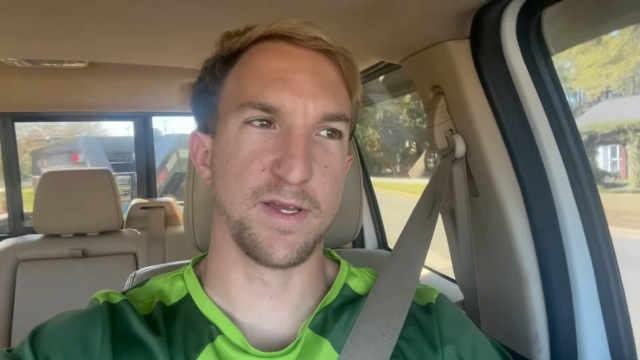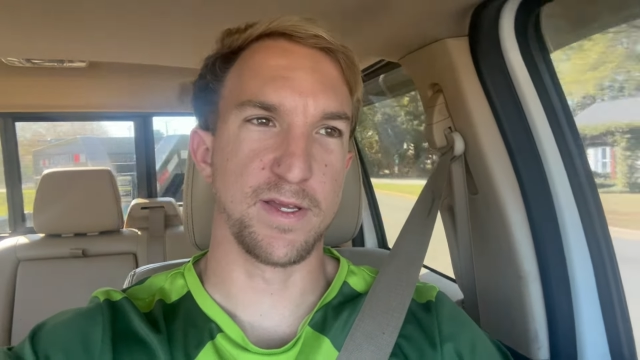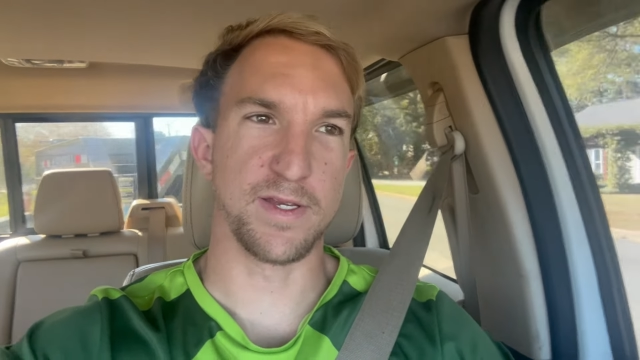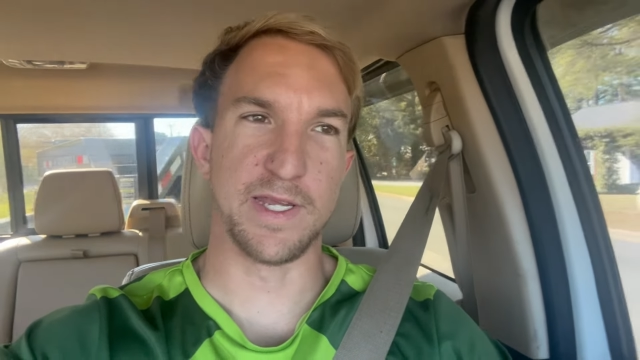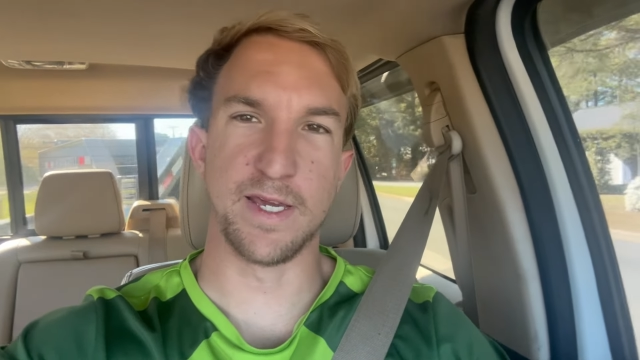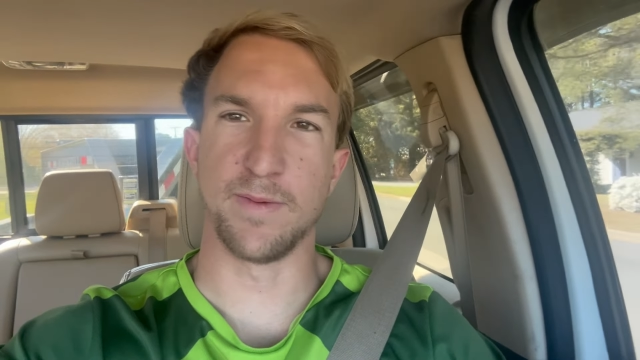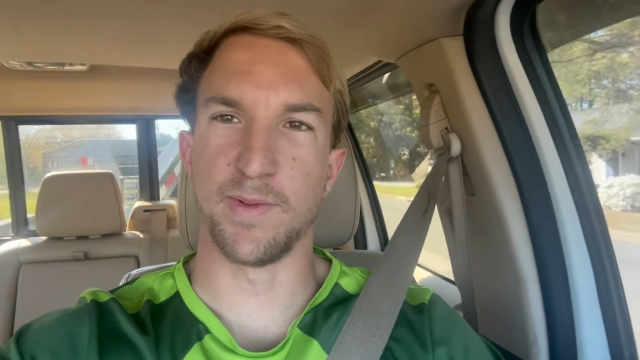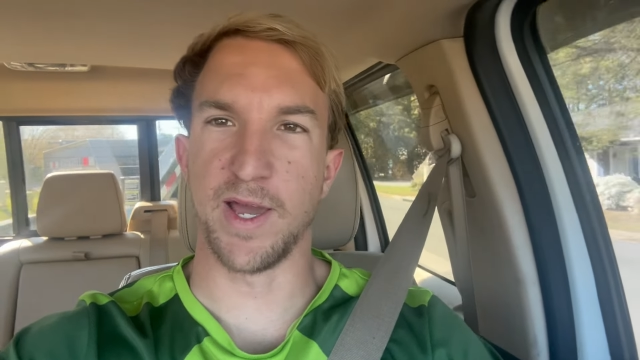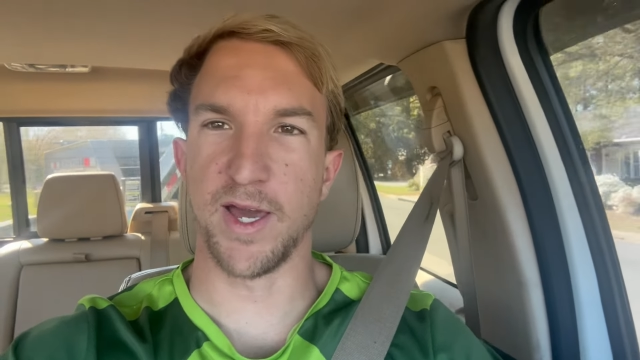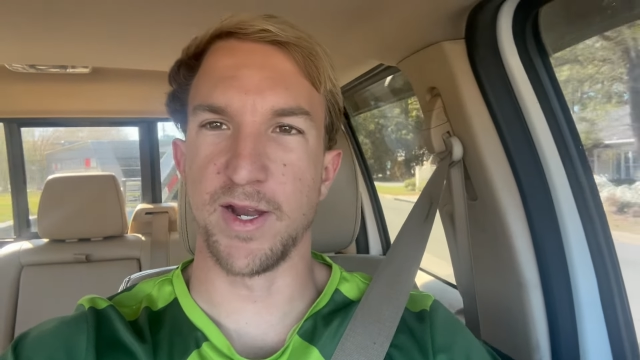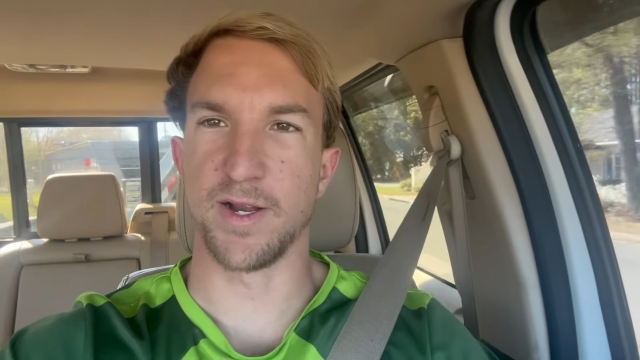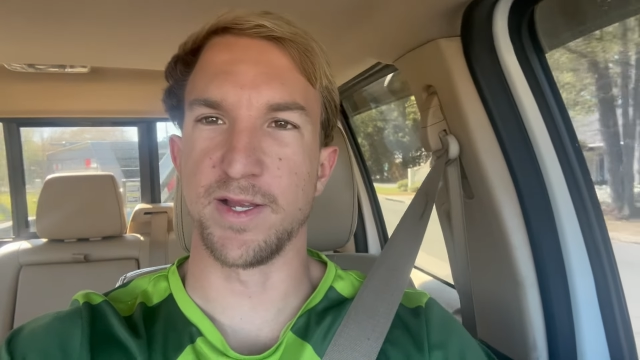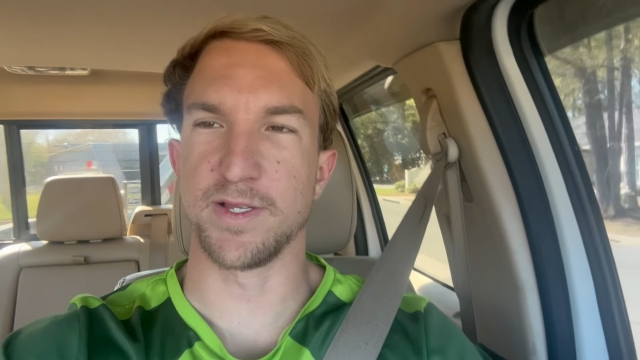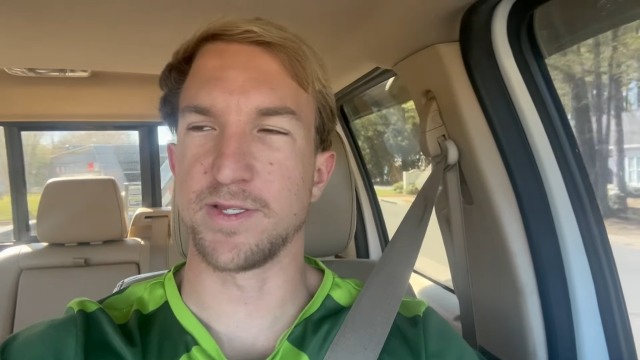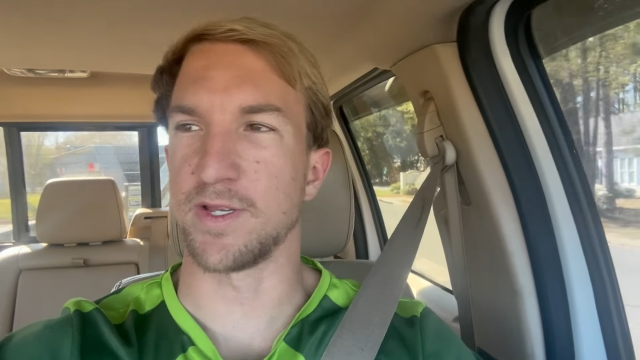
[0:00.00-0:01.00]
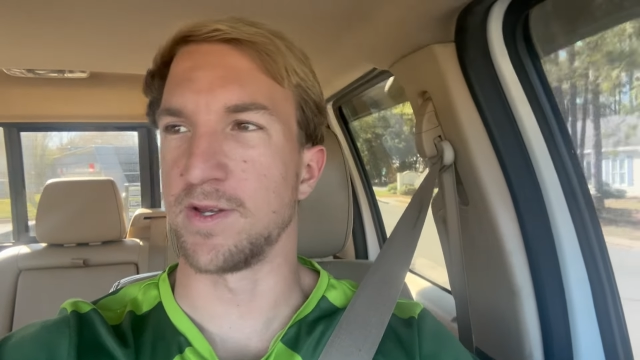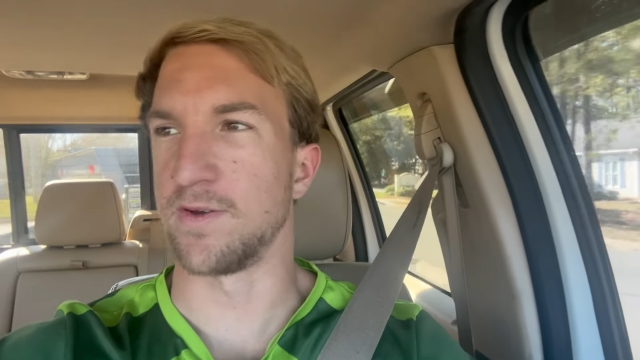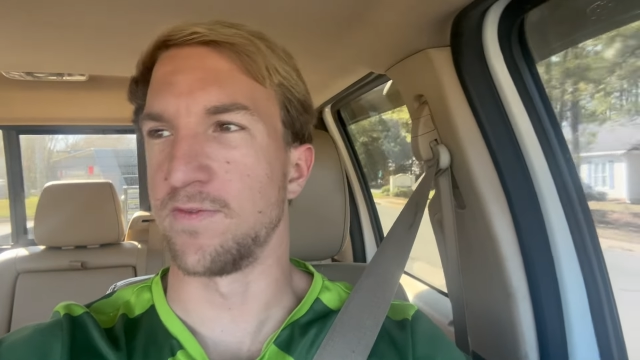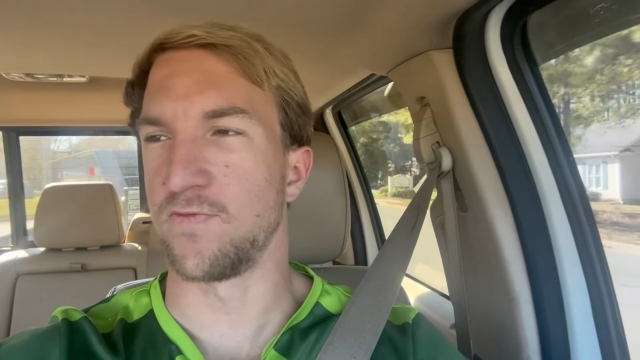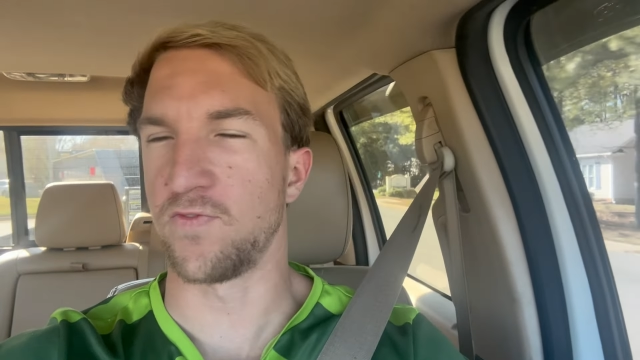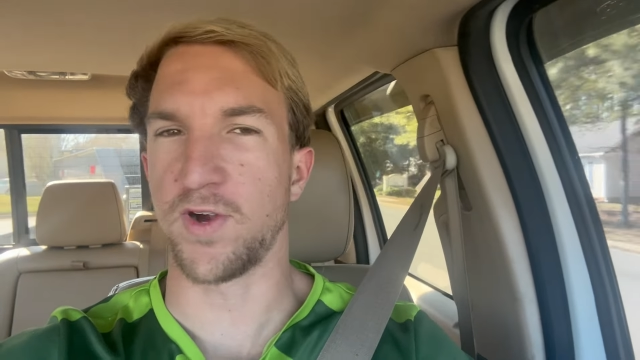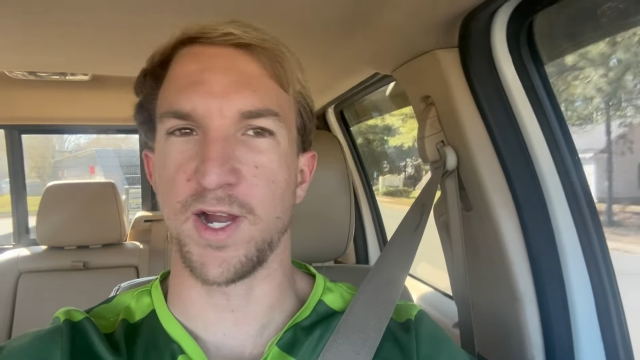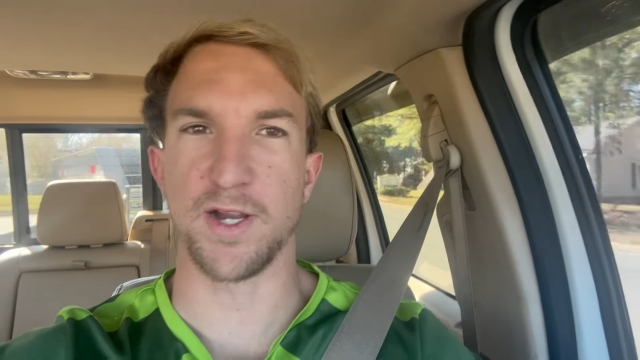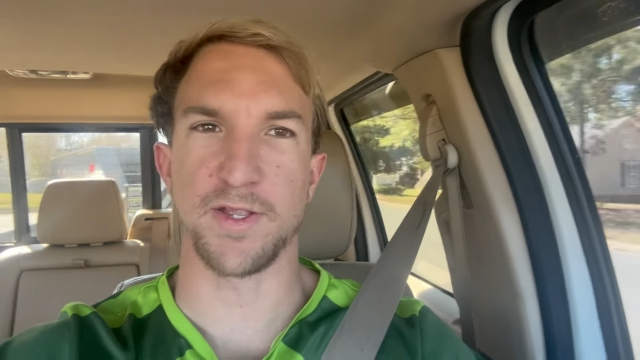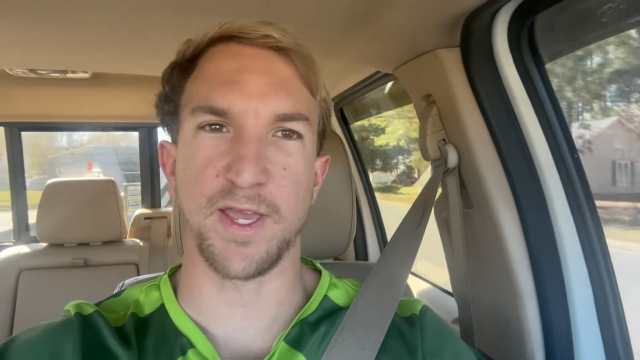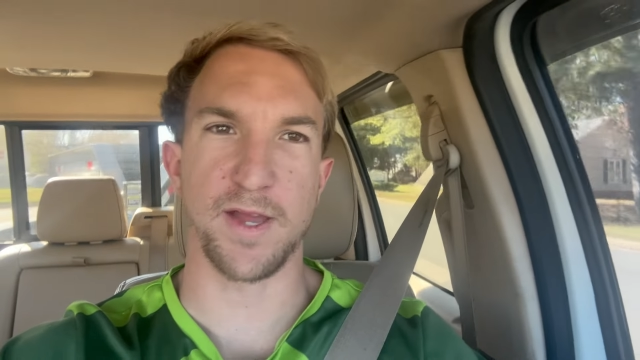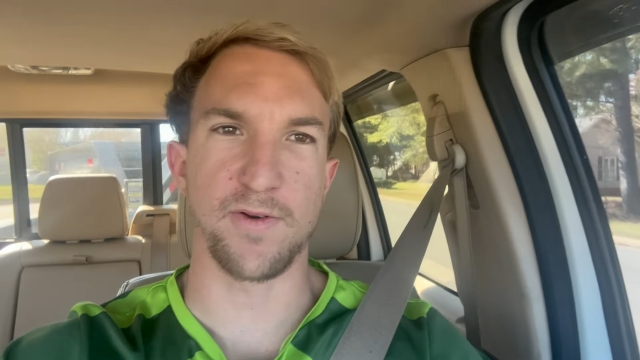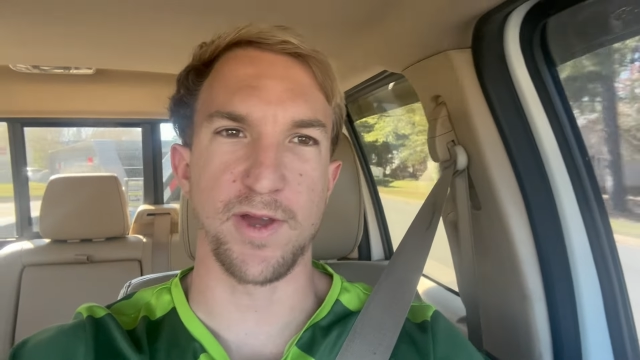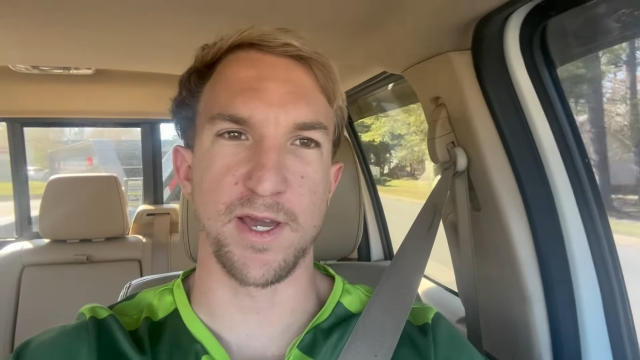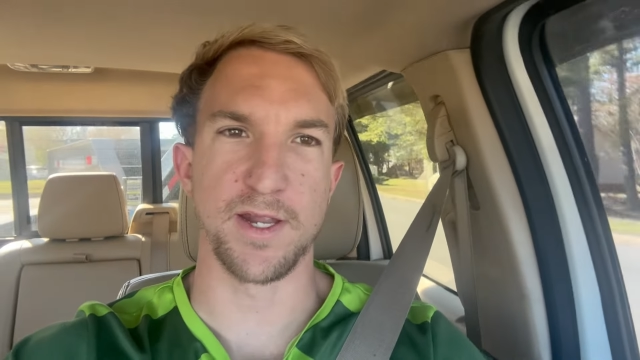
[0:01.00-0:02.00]
dead battery, so fired
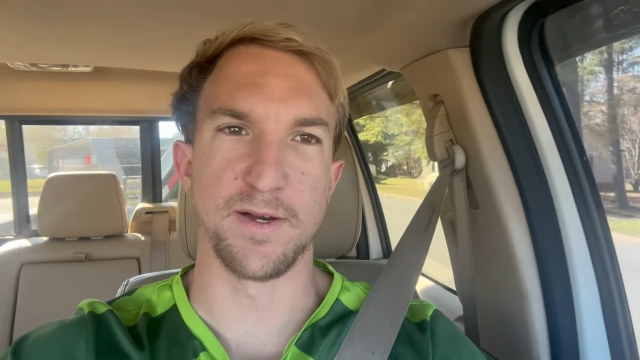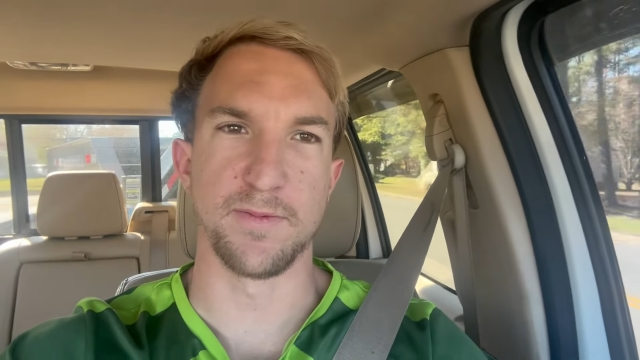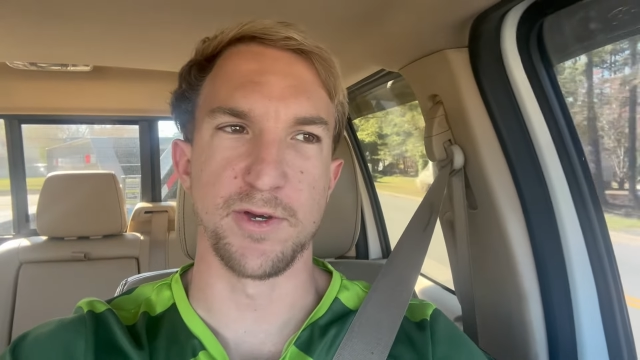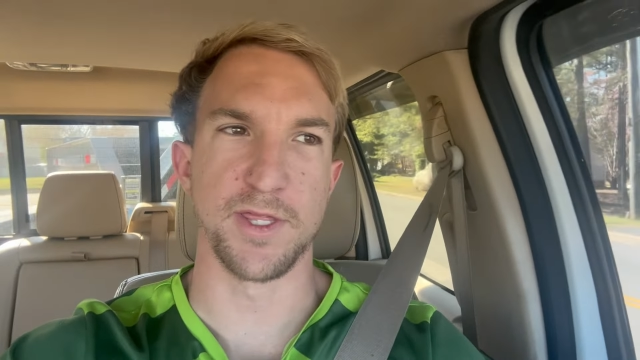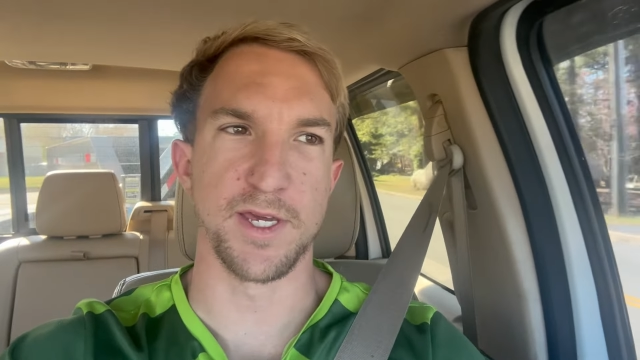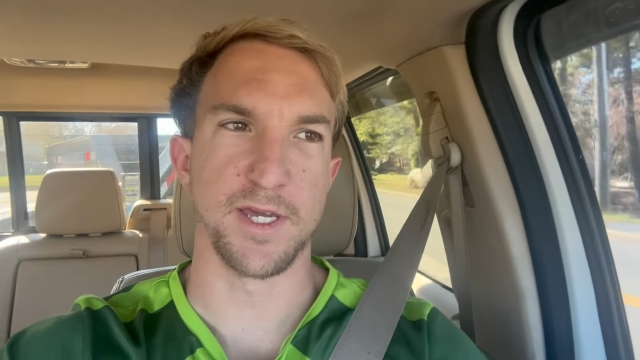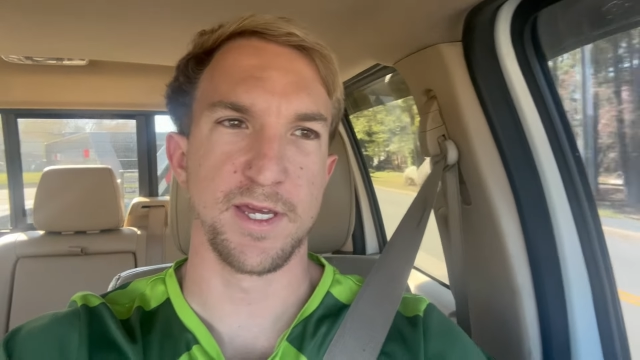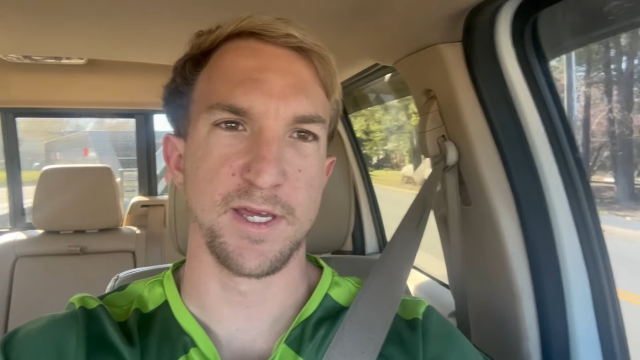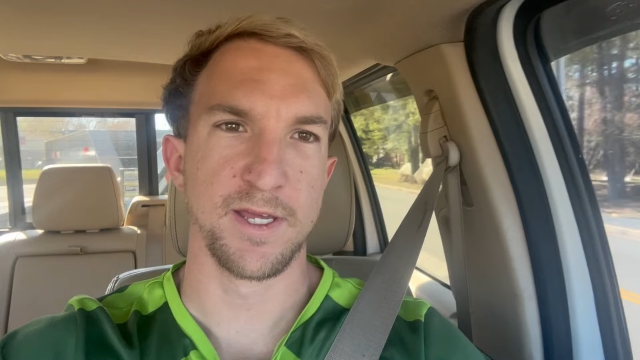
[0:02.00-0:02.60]
that right up with it.